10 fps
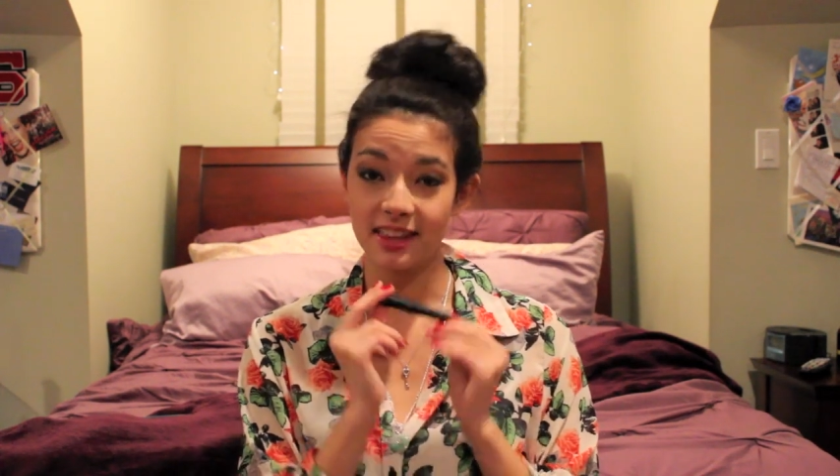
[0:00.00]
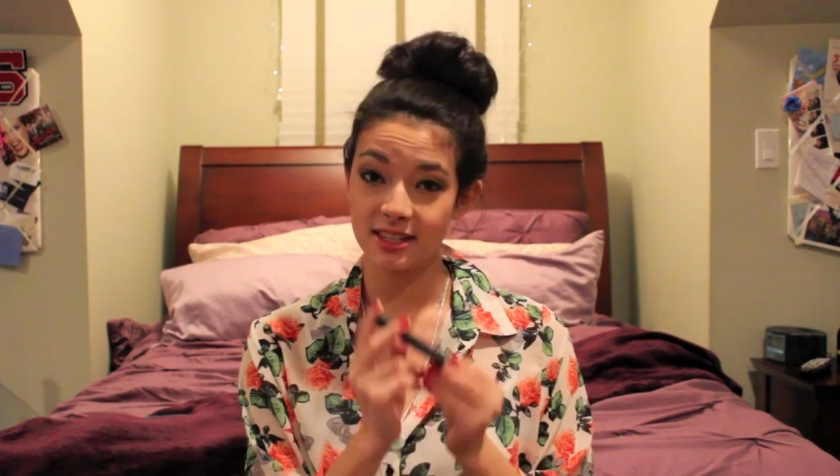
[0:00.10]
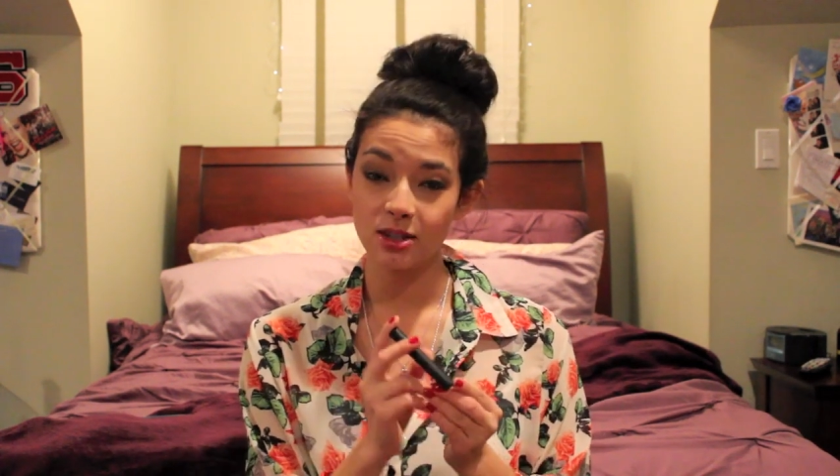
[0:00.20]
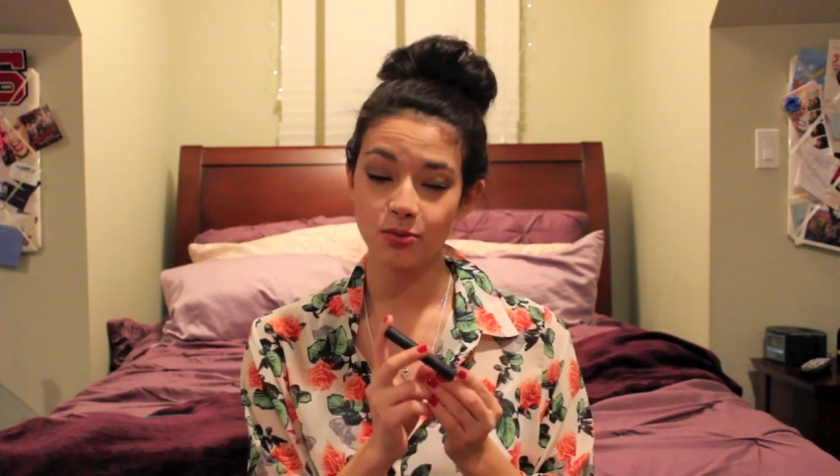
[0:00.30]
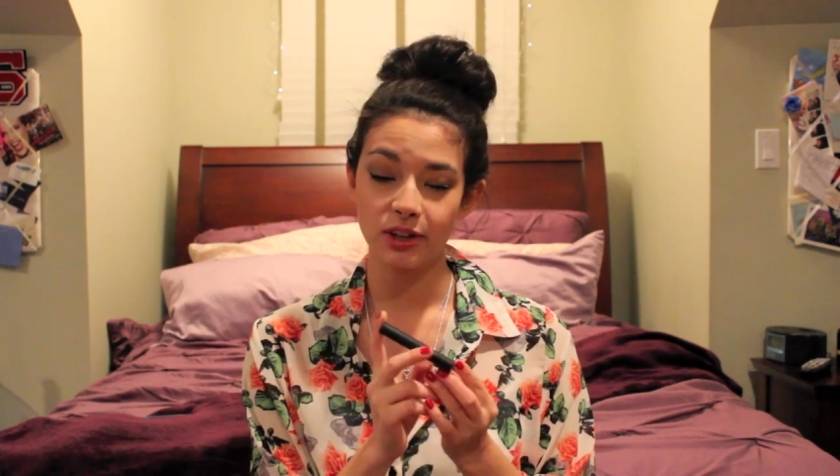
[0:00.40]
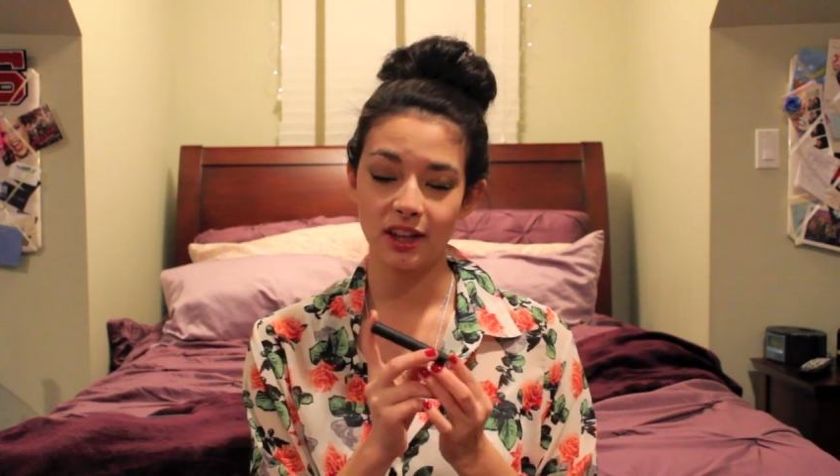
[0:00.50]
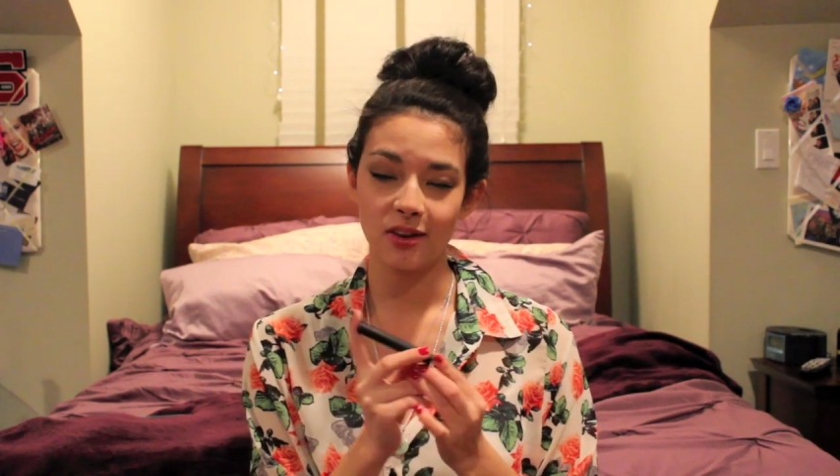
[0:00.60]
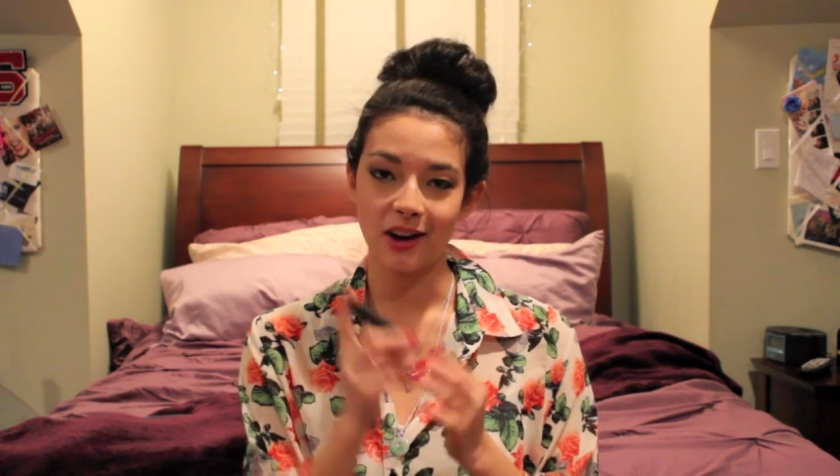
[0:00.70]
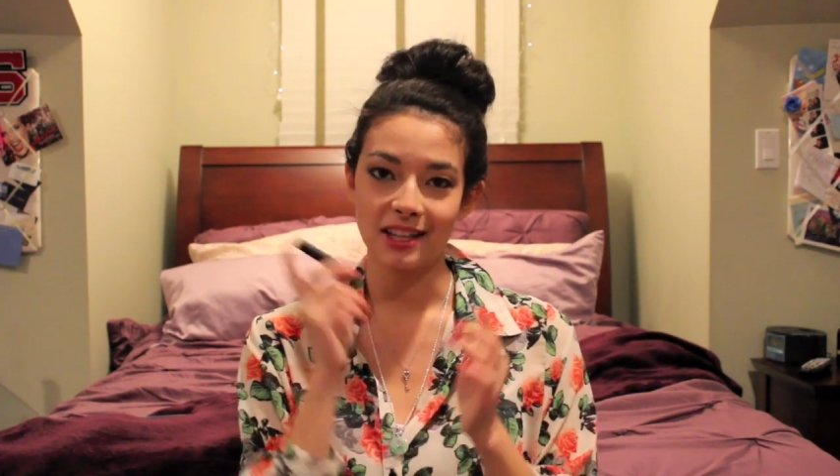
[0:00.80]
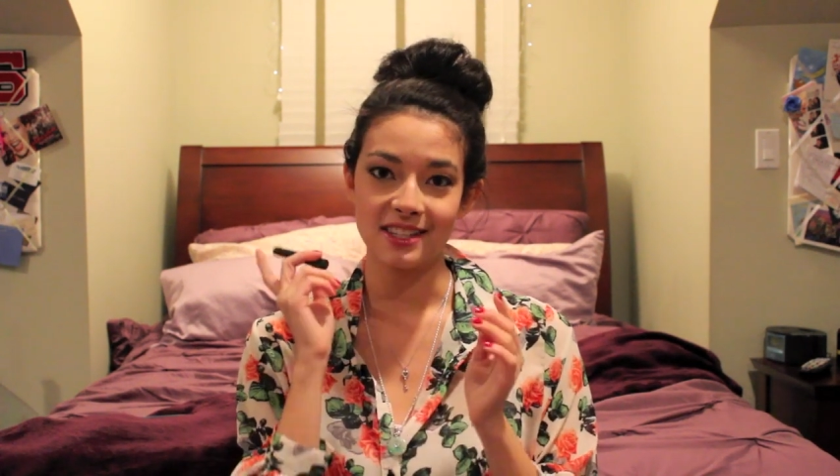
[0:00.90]
this is a really
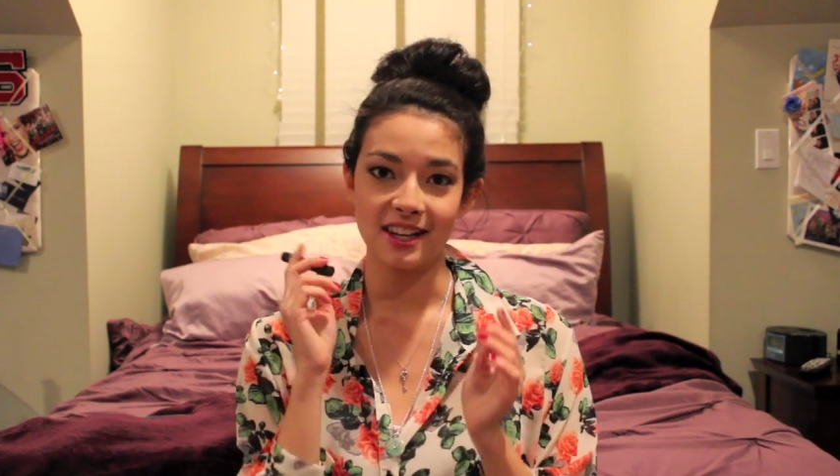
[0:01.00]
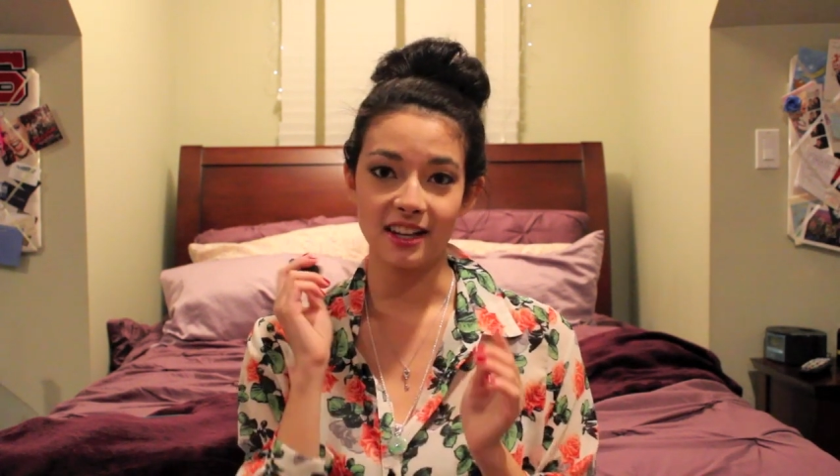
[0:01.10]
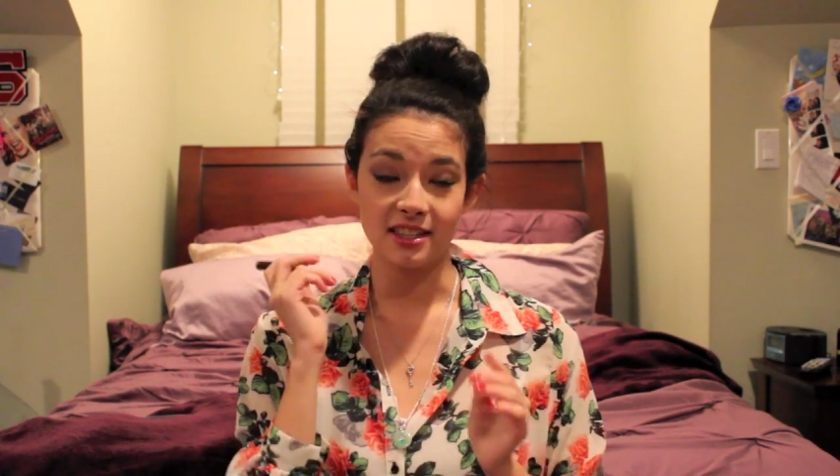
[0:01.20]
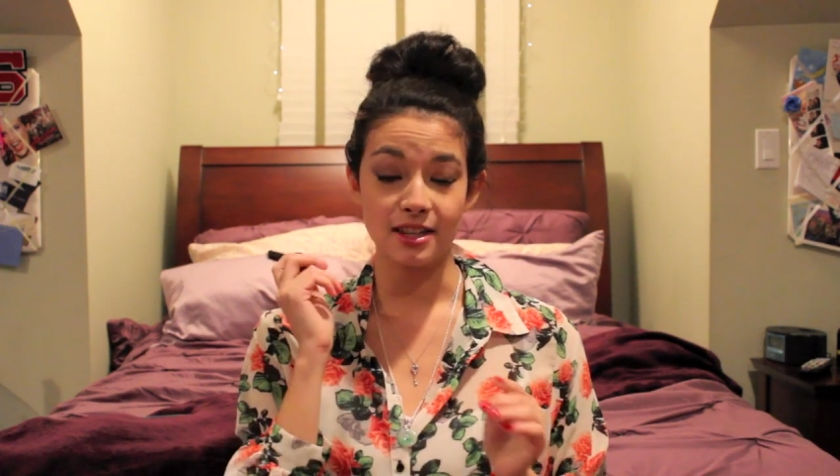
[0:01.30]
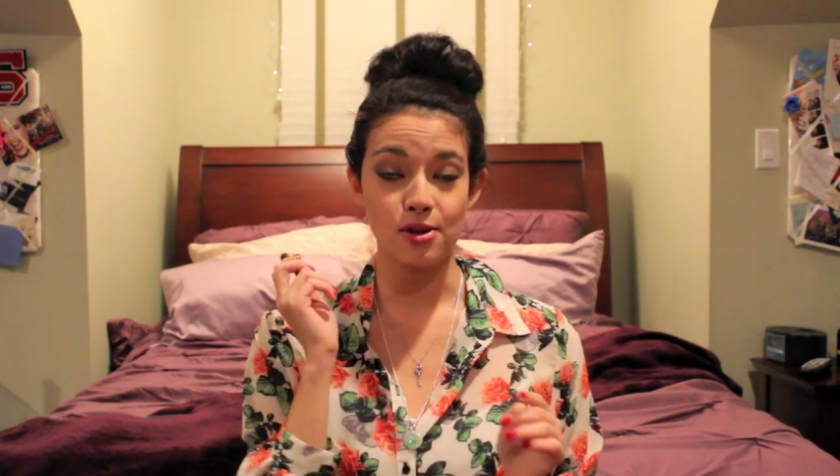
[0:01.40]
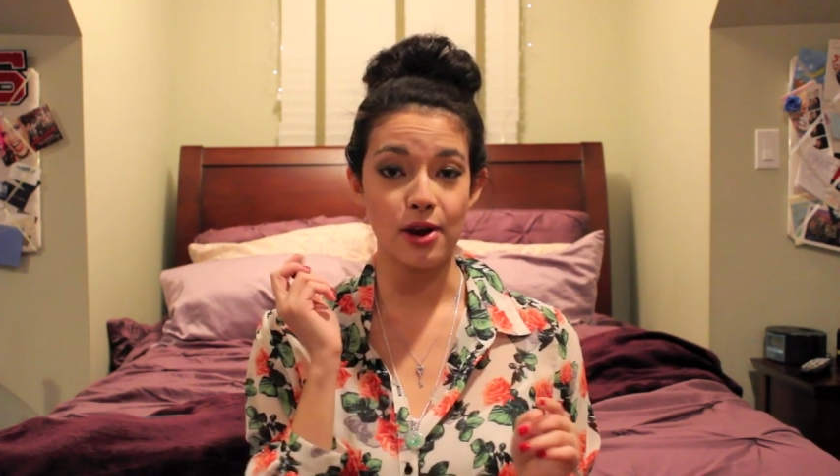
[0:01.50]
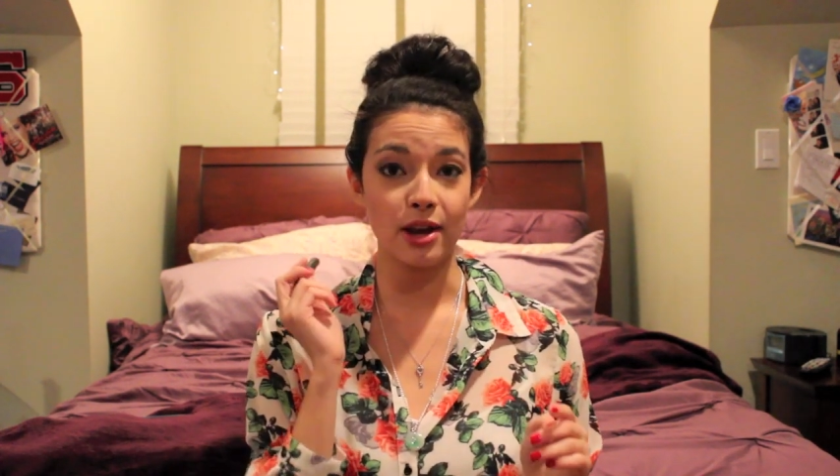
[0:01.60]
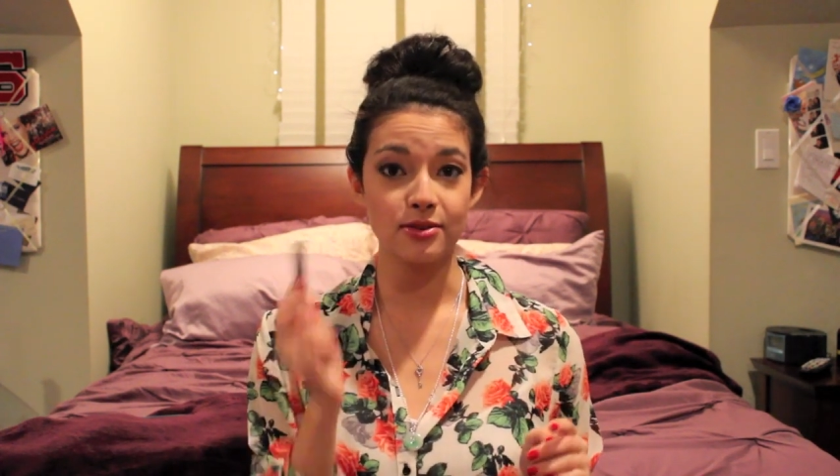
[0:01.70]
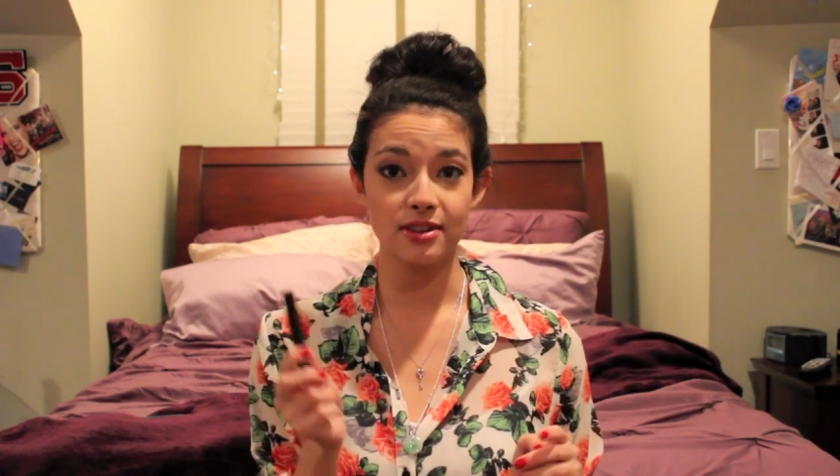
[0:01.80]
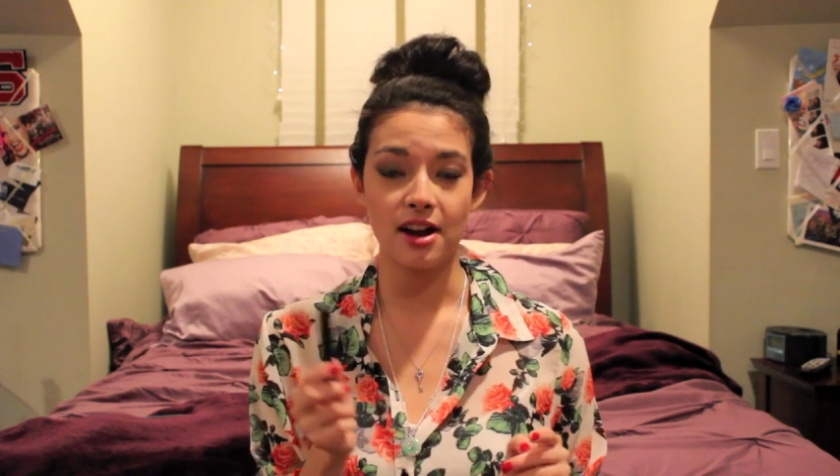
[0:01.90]
great stick concealer. I
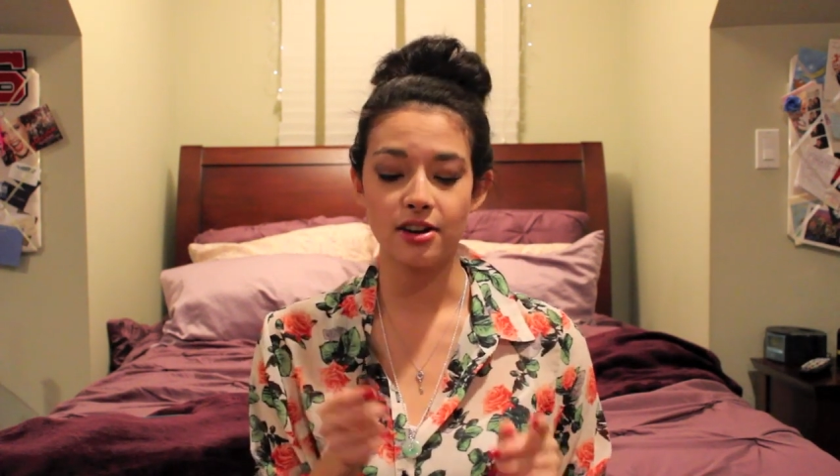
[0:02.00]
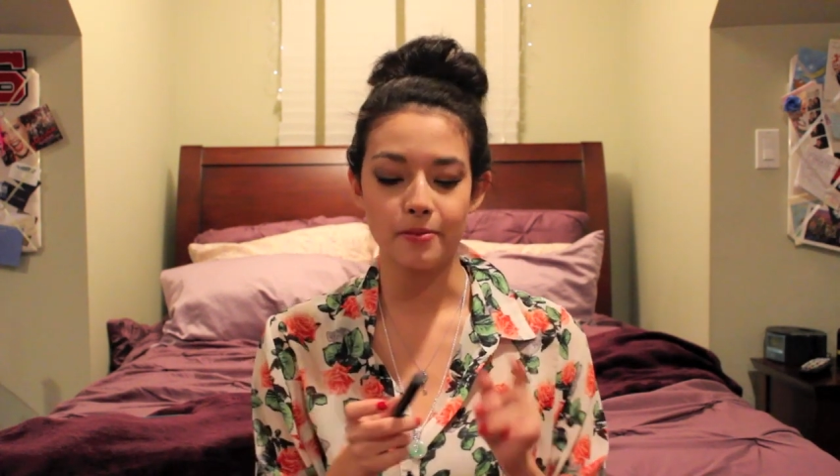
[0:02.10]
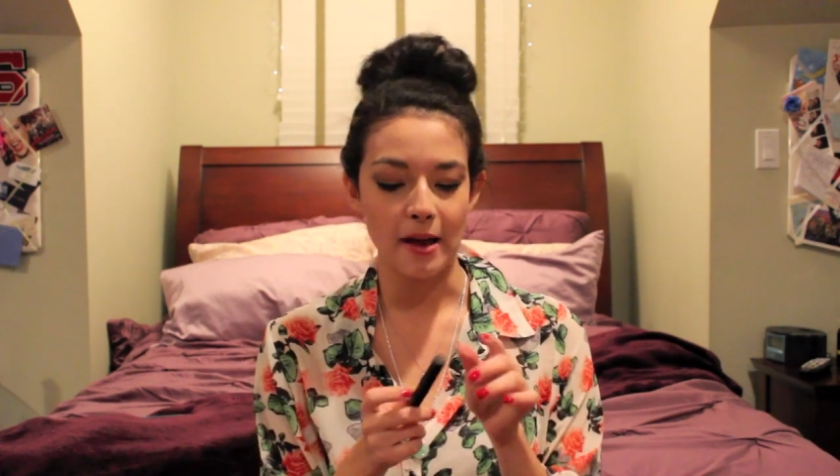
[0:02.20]
use it under